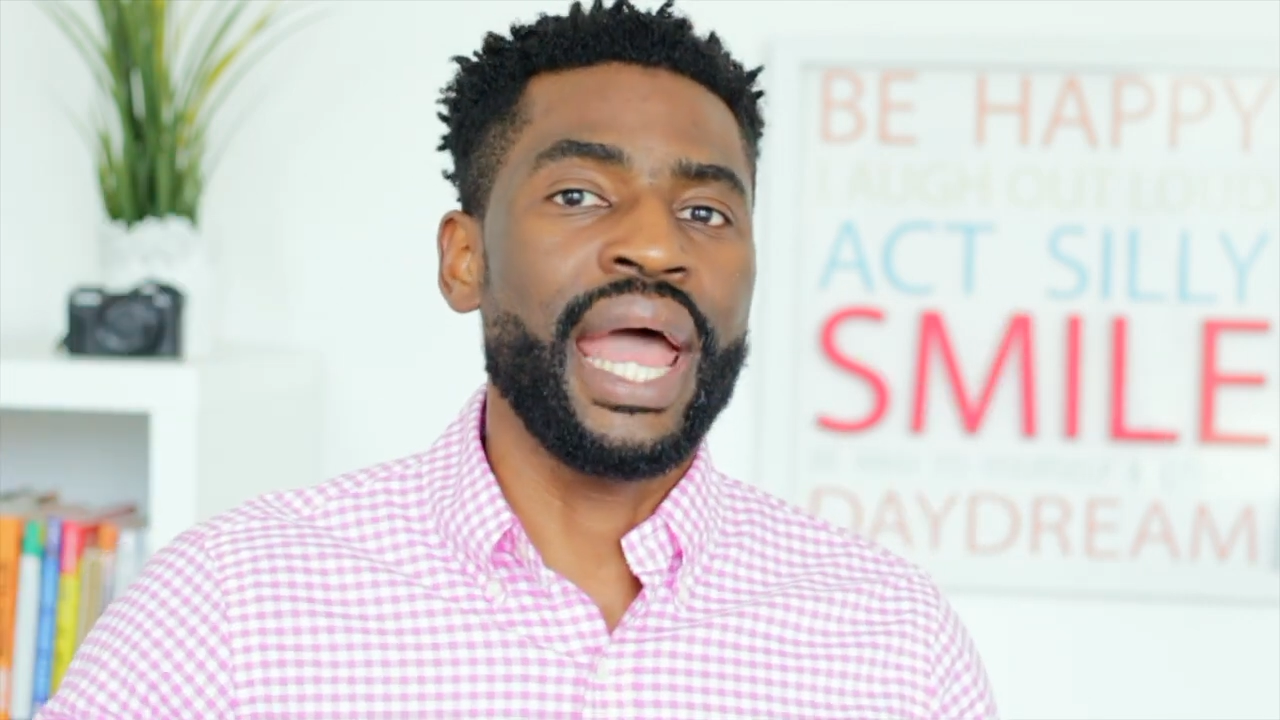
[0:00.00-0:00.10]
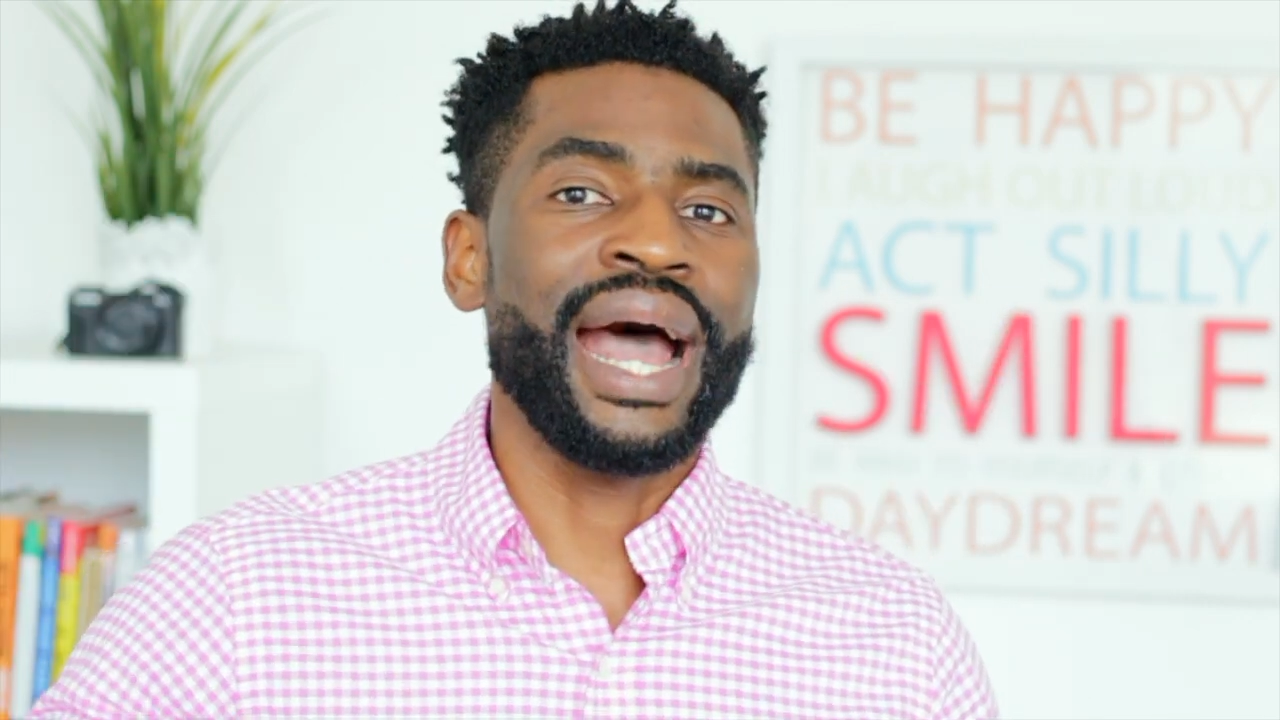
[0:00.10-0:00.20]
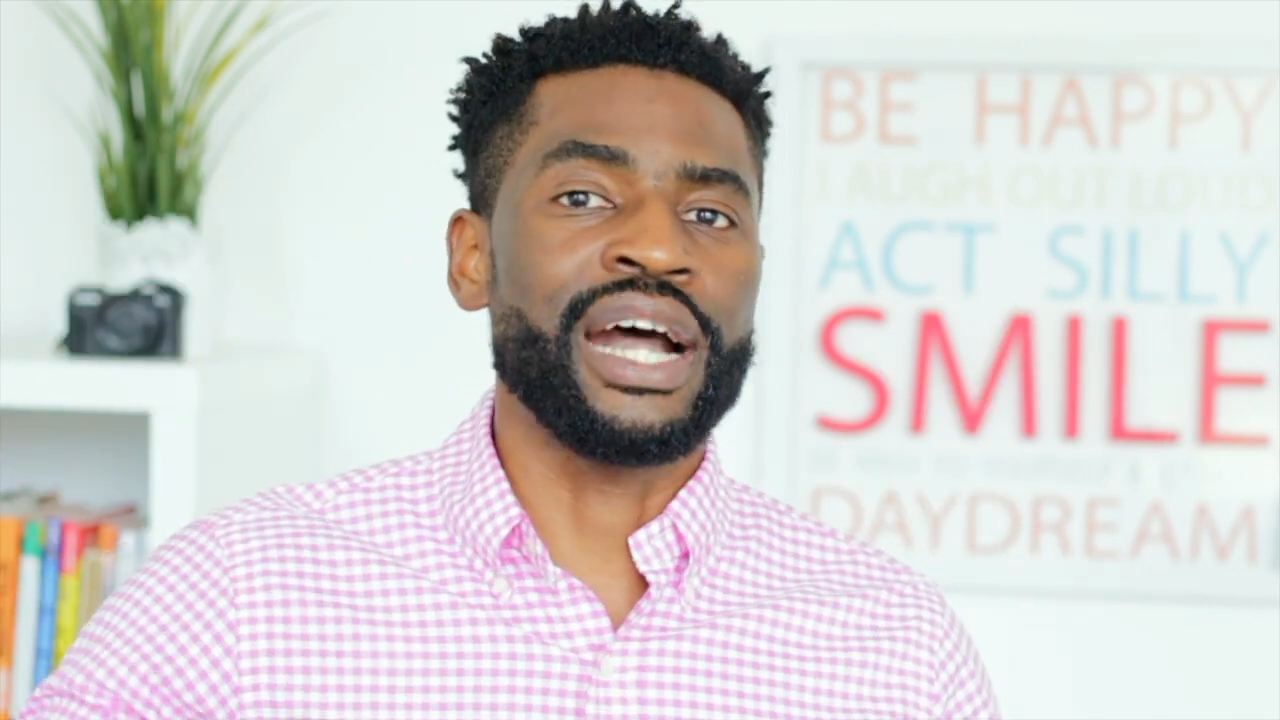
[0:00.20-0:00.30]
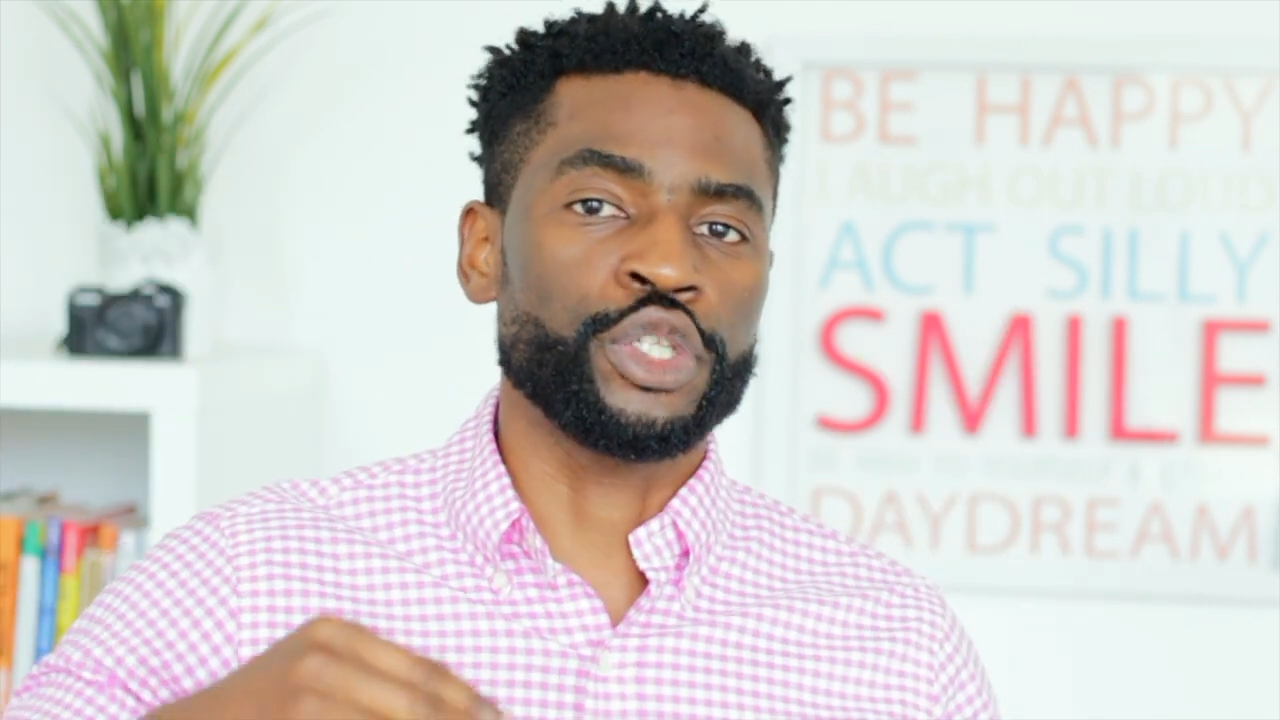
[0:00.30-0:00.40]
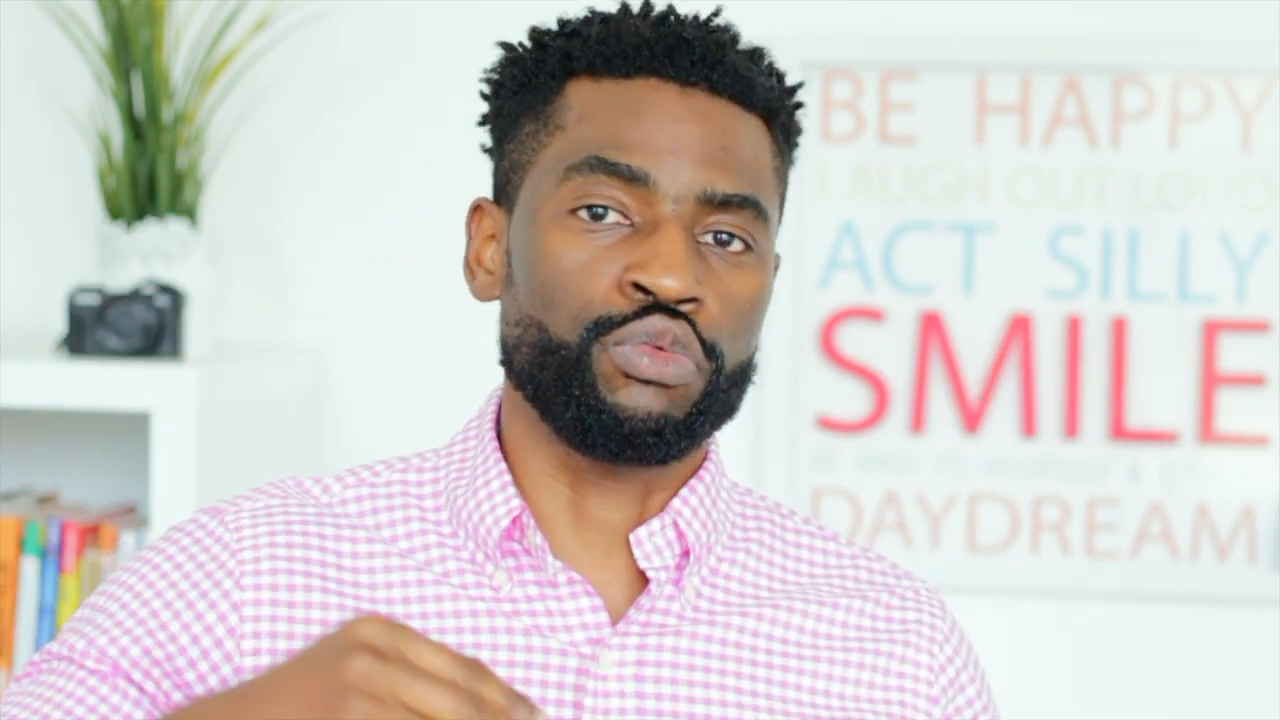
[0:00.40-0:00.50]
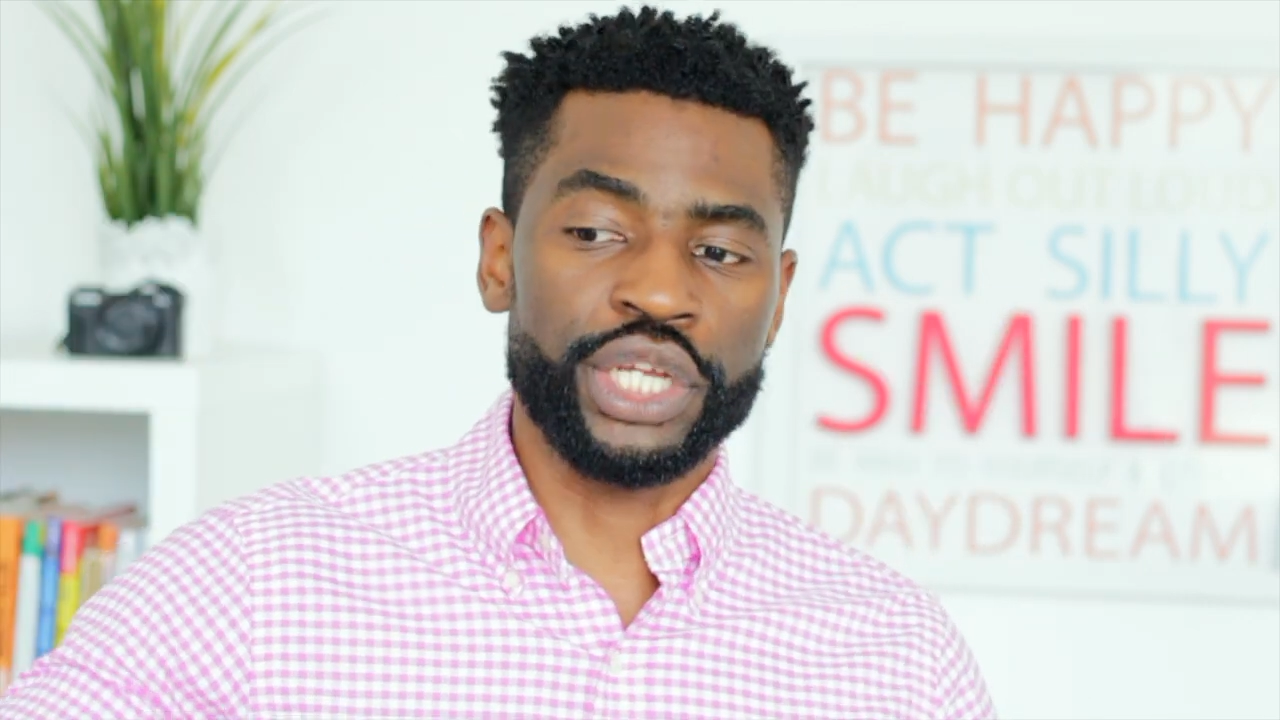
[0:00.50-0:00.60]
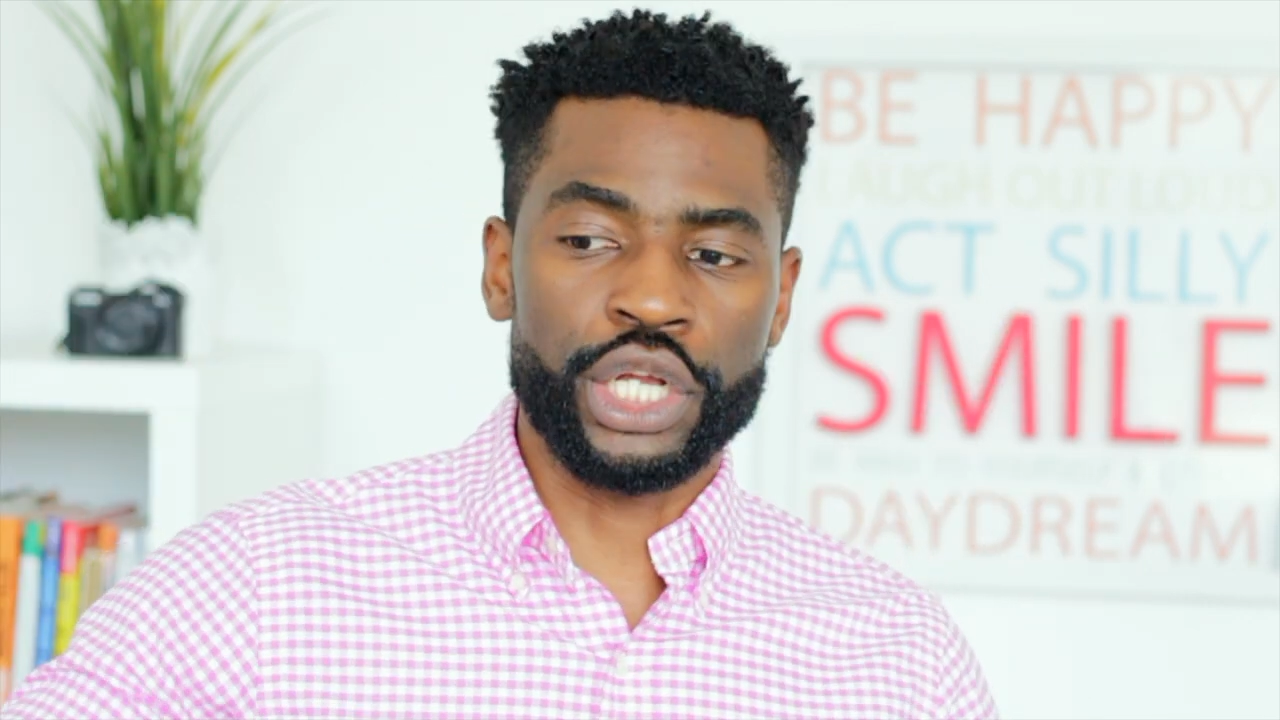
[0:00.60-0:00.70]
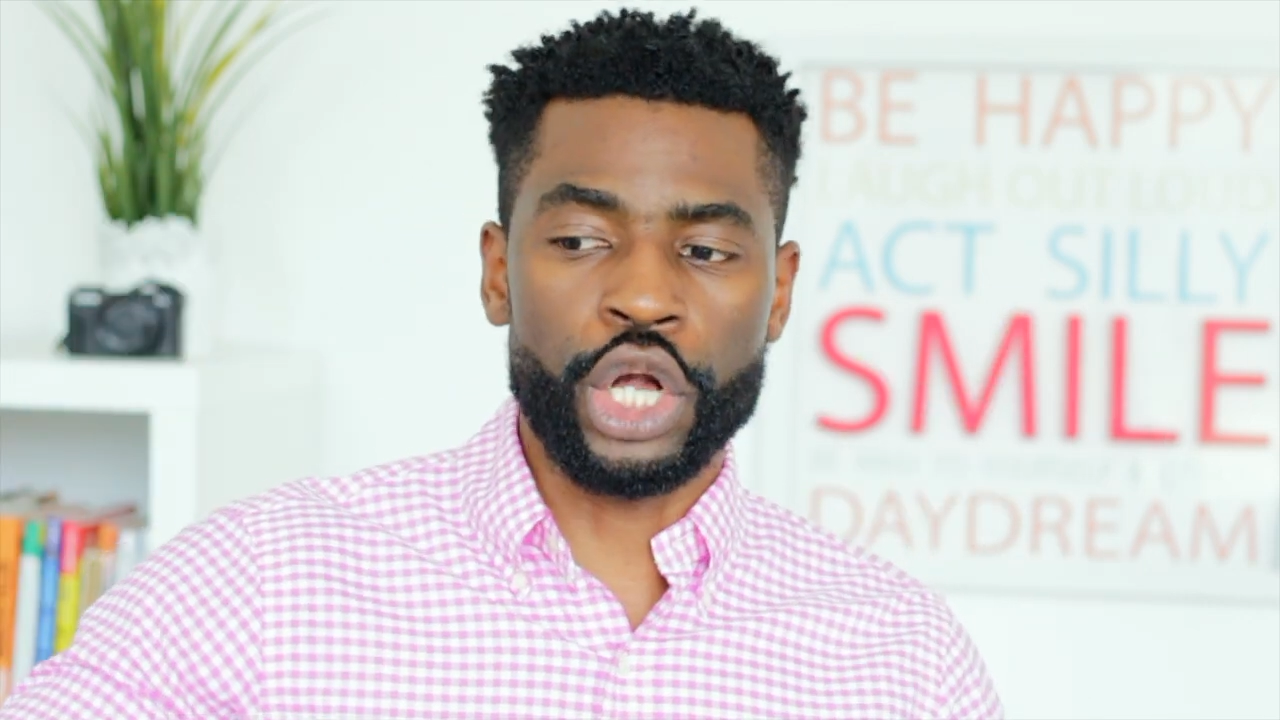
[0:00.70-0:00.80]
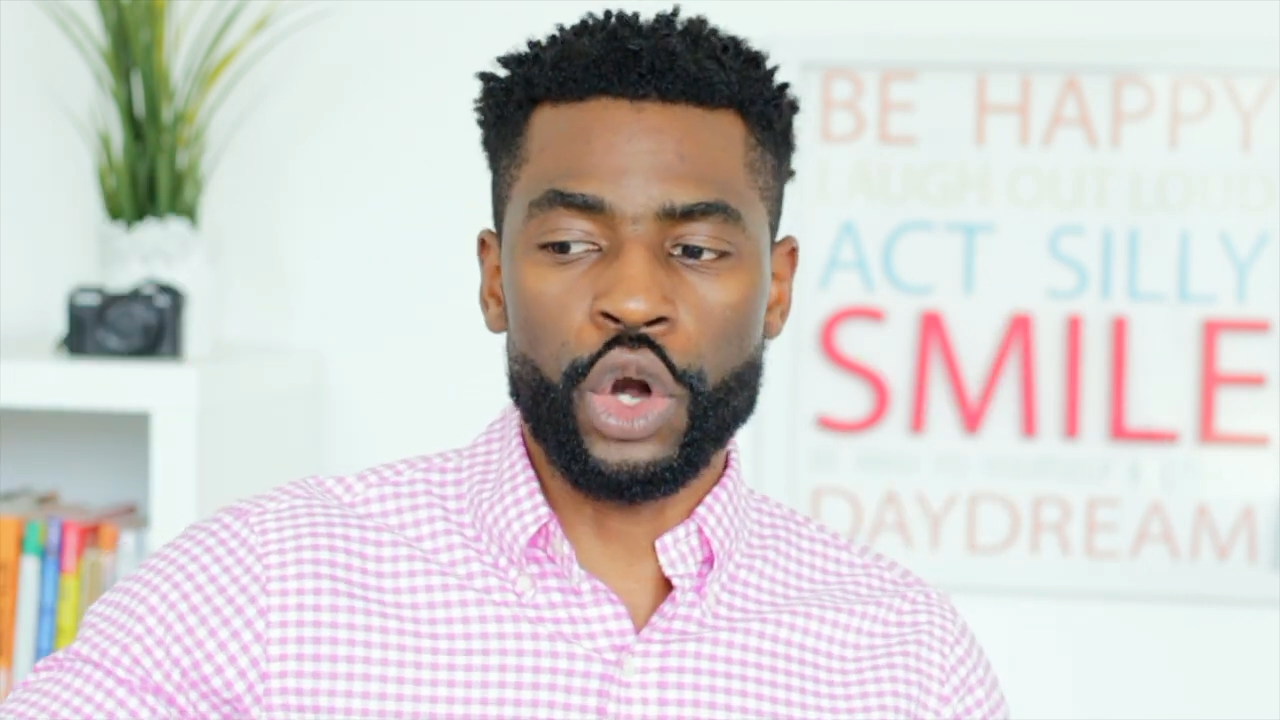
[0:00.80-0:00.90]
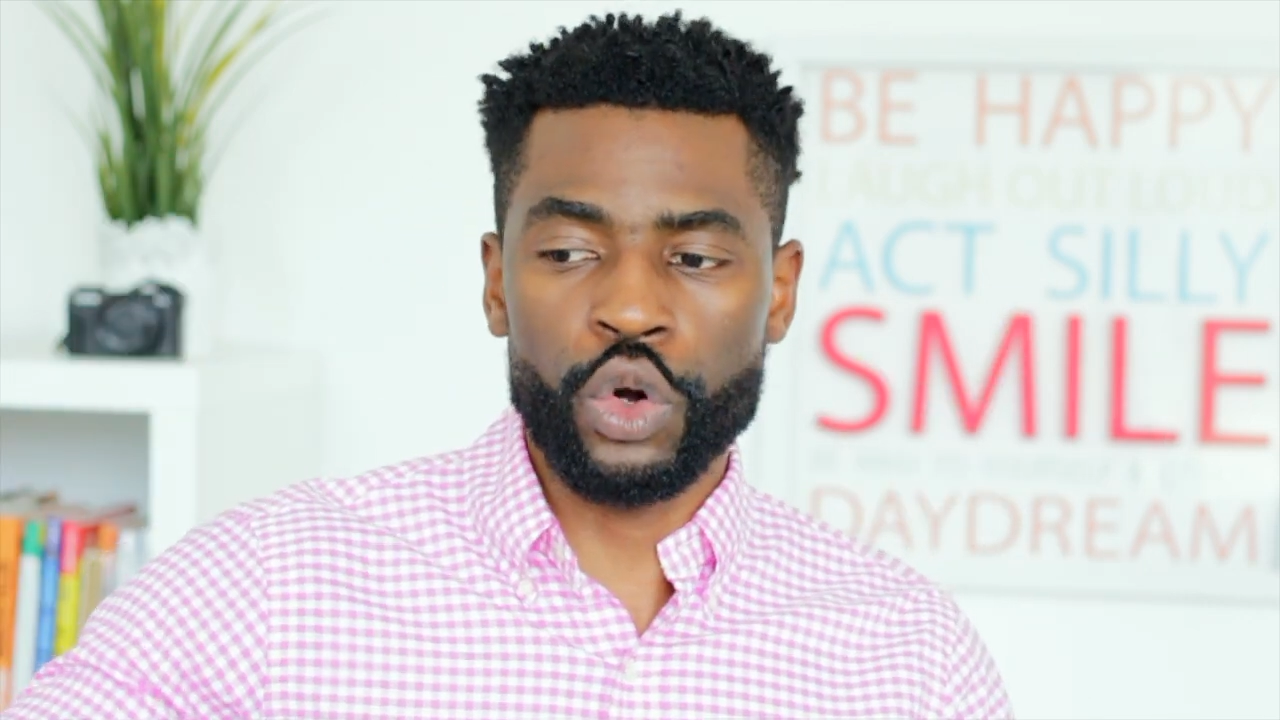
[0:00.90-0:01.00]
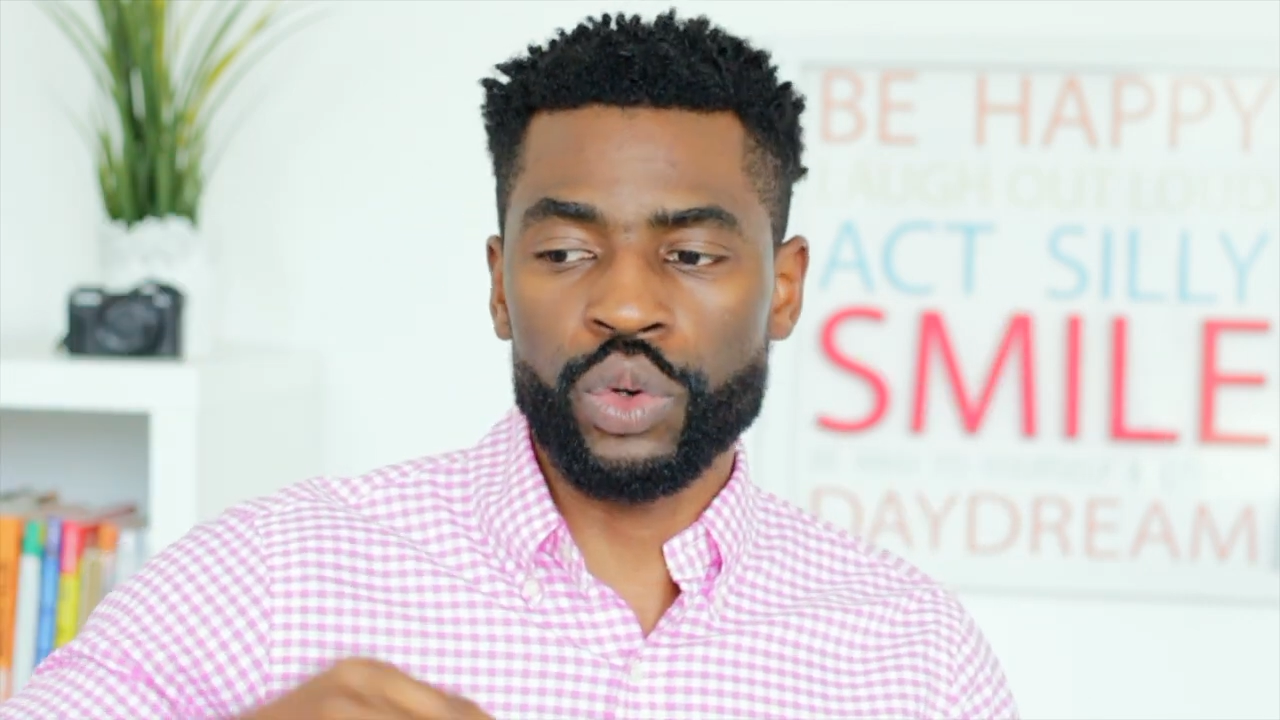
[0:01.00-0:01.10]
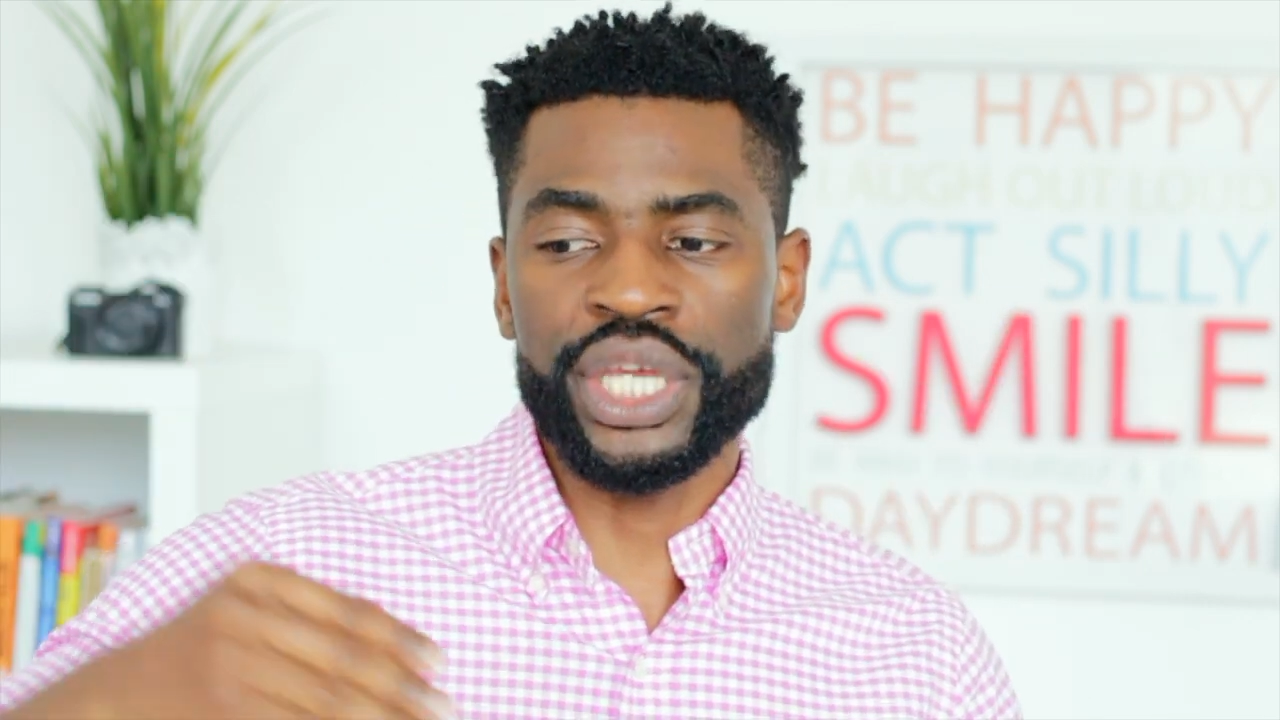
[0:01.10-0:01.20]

as we go